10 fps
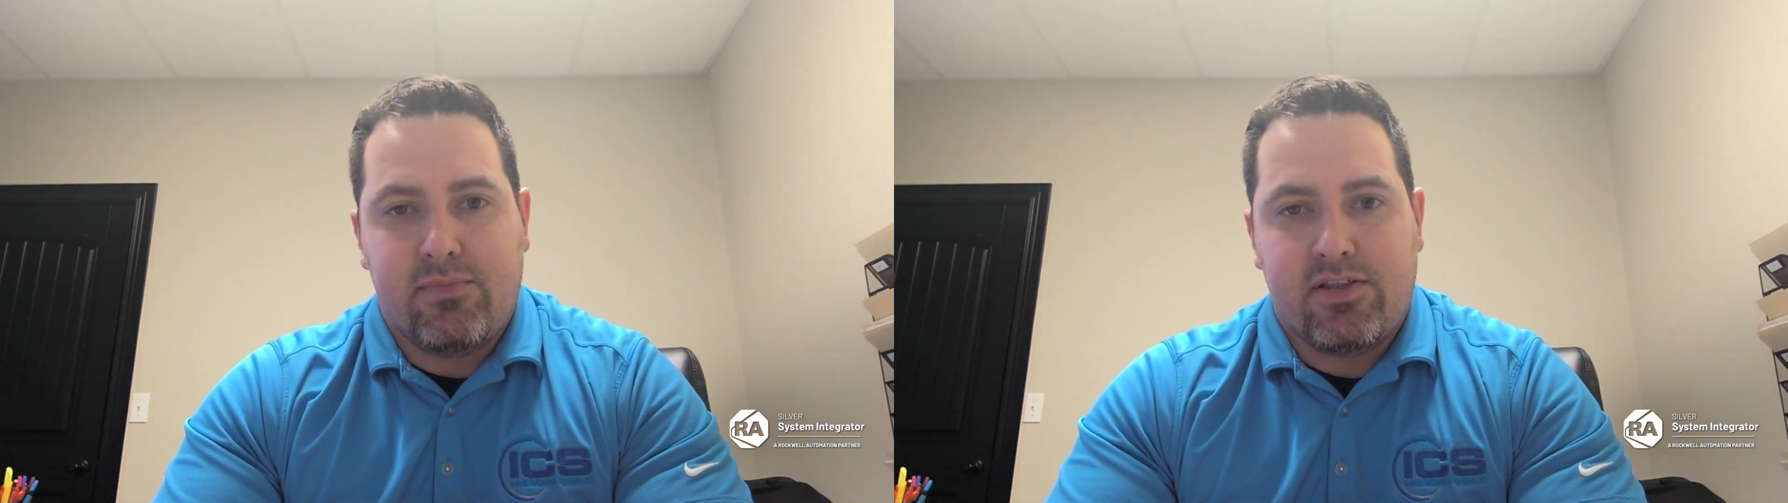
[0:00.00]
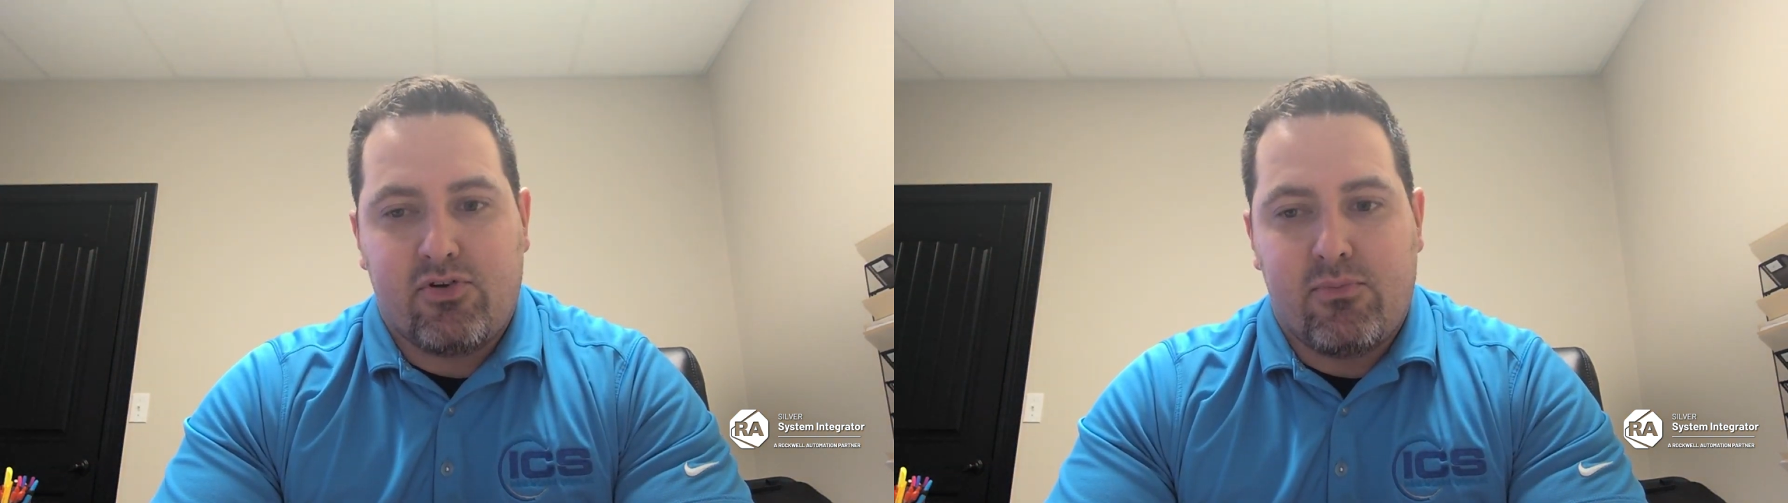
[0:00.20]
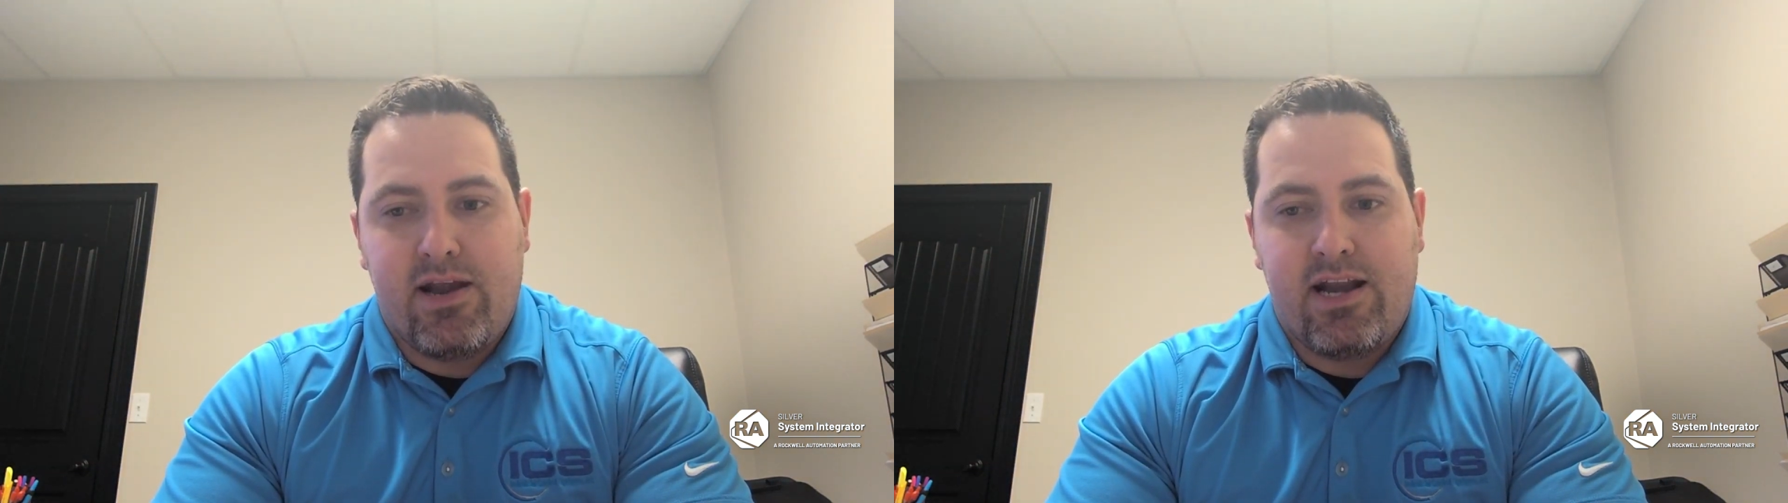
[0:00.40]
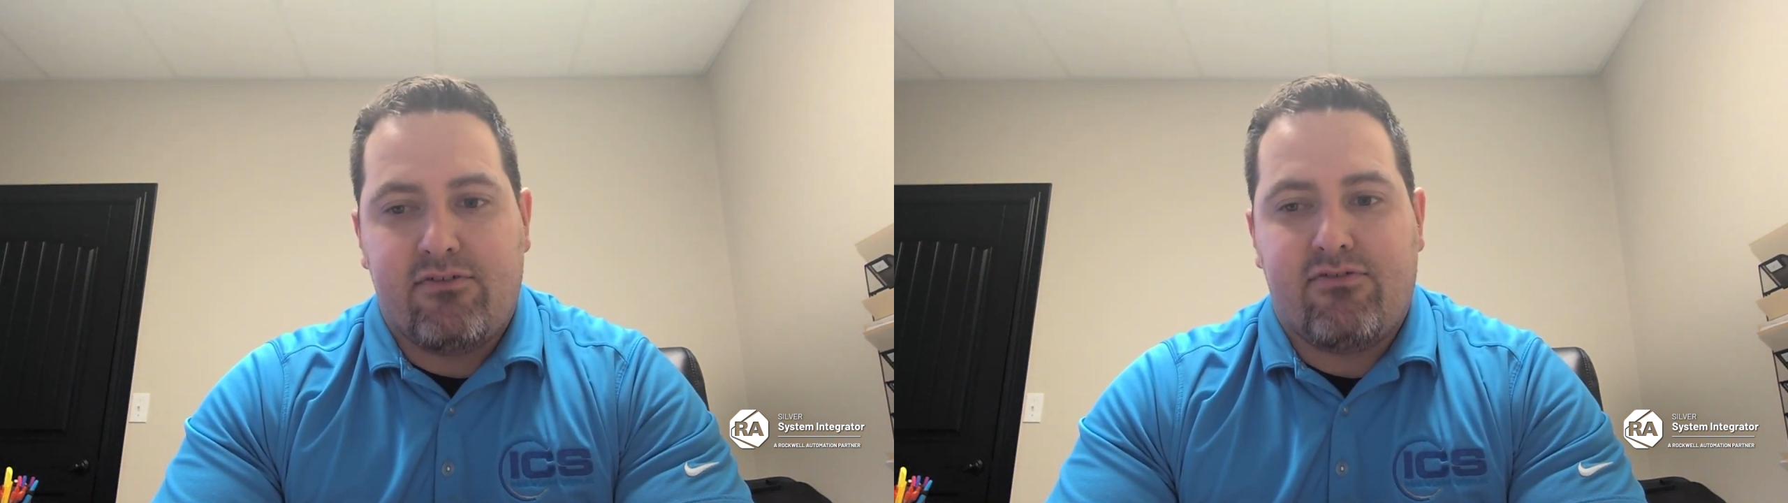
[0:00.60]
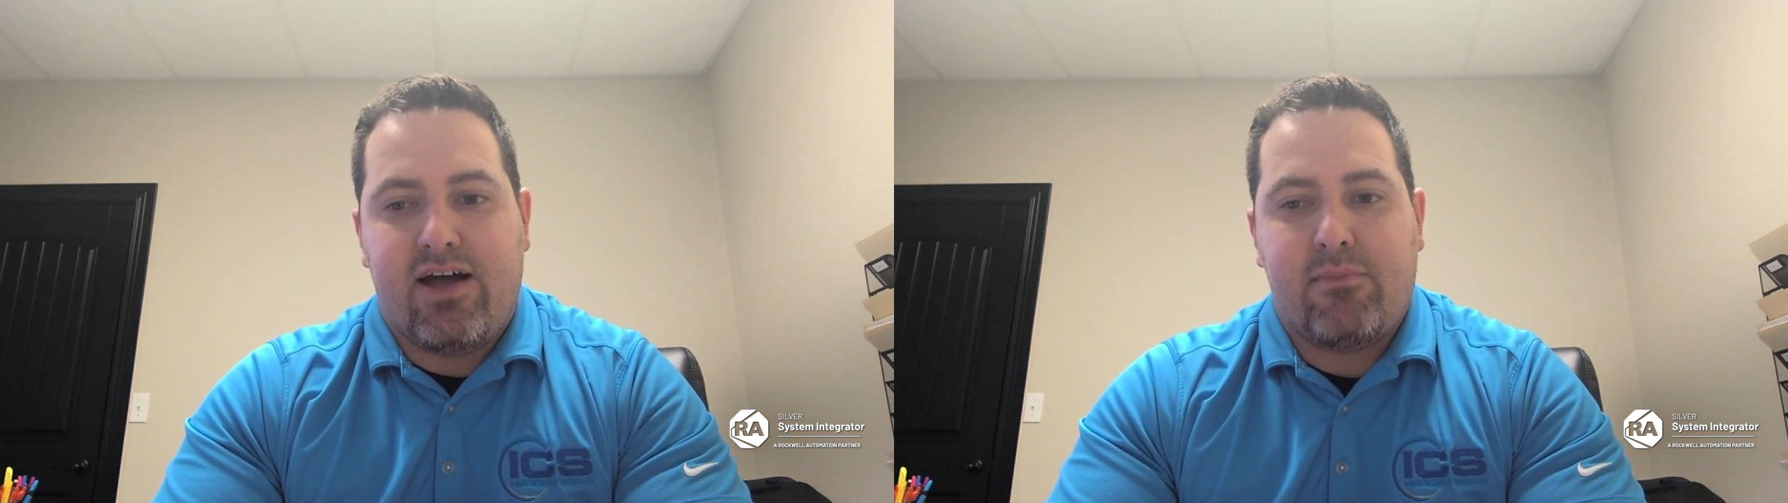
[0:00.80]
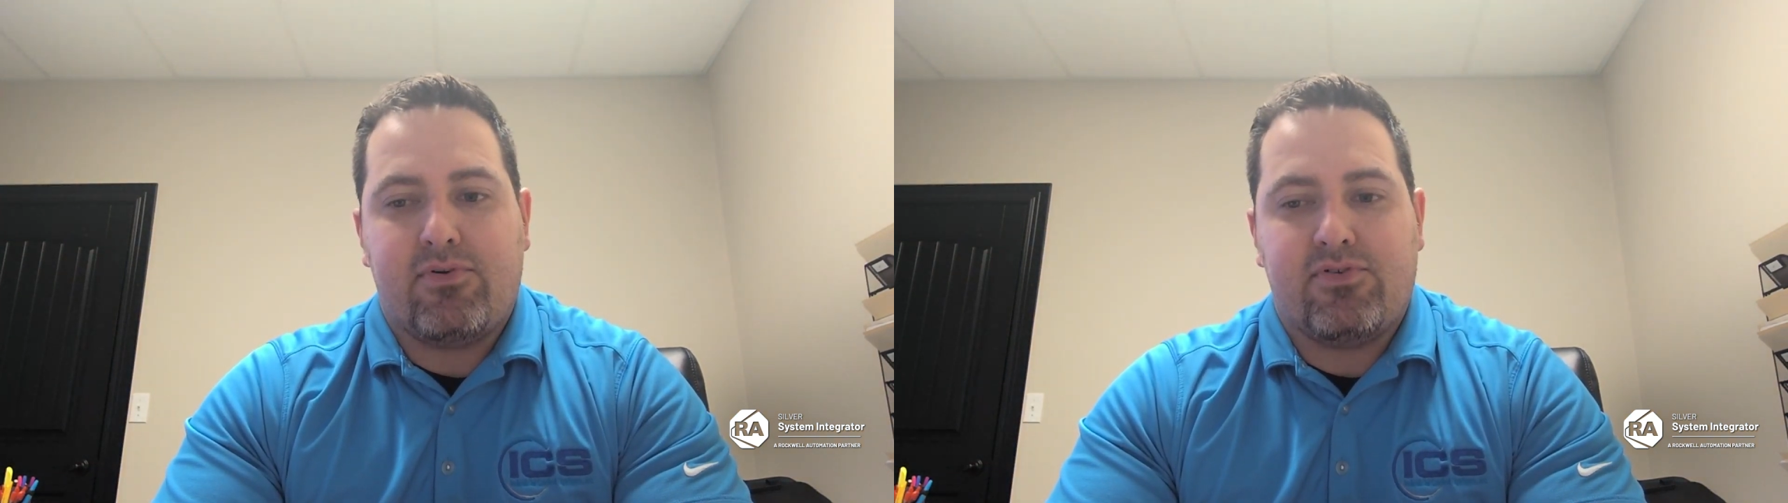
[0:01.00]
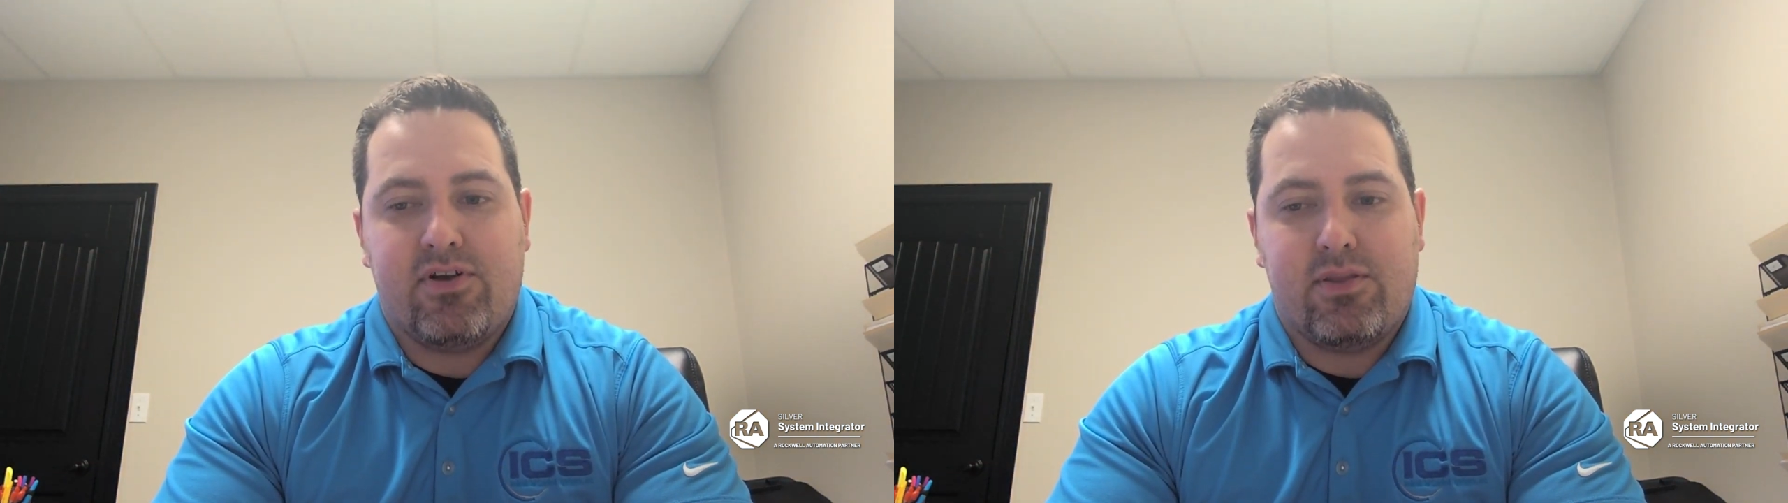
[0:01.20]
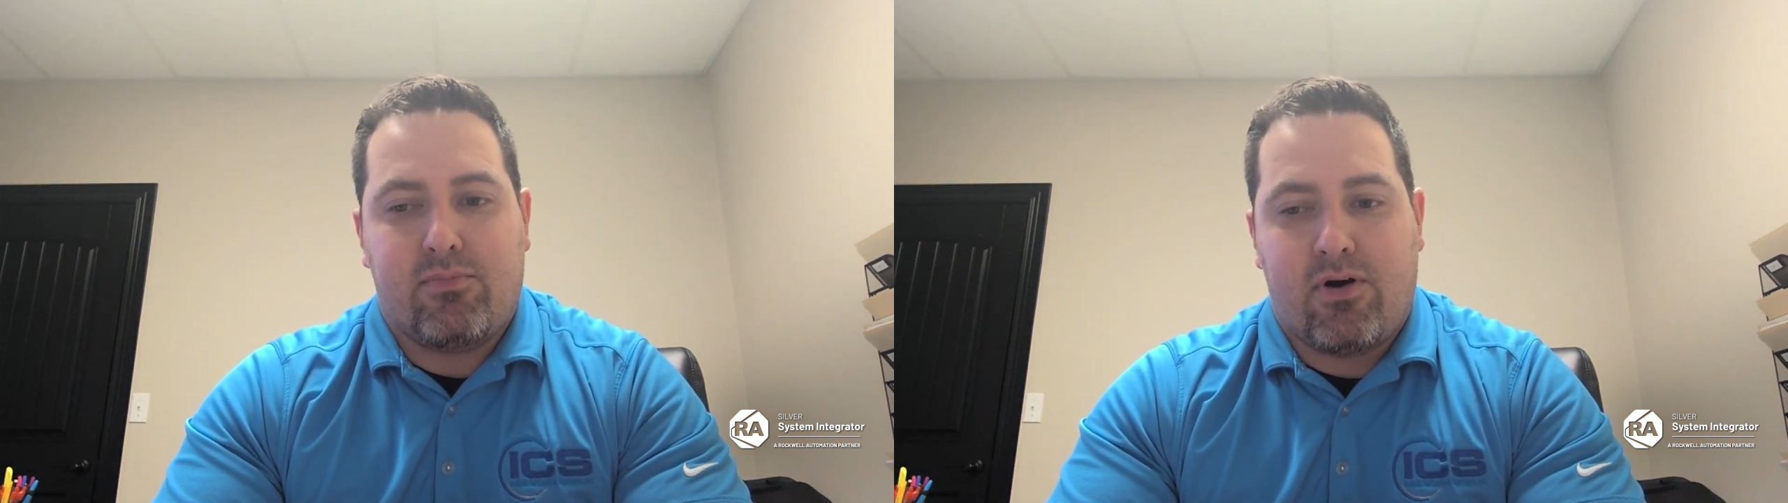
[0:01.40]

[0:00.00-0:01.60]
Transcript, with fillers: and get the remaining 5% of the